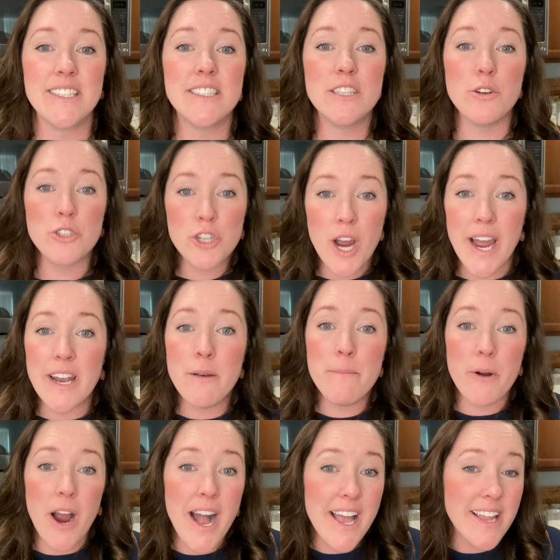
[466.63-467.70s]
So try to
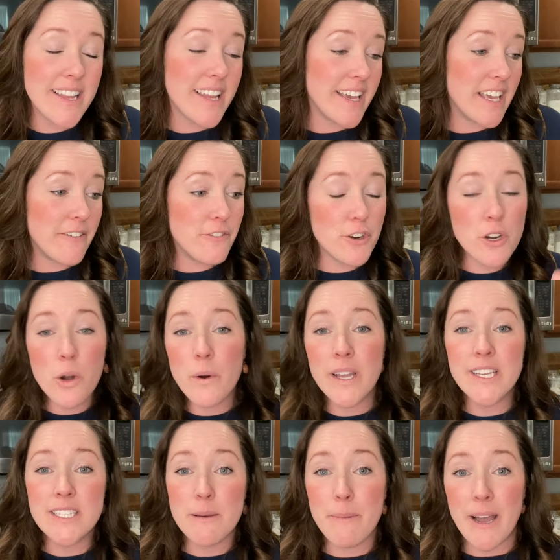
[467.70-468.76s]
buy, like if you're
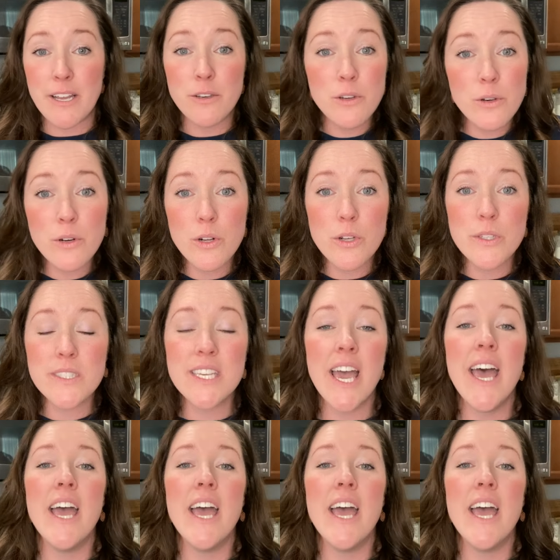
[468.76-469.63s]
going to buy noodles,